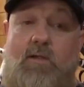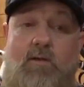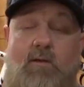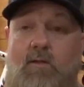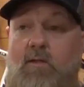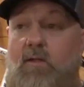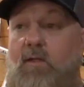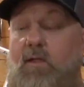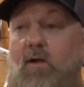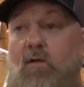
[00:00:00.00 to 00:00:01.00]
And
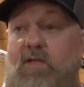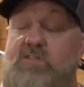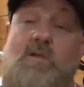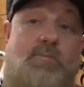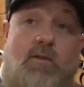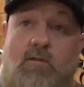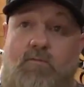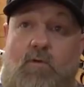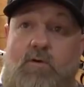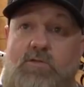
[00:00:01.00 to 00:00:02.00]
you know, that's something that
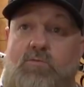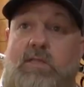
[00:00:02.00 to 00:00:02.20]
Florence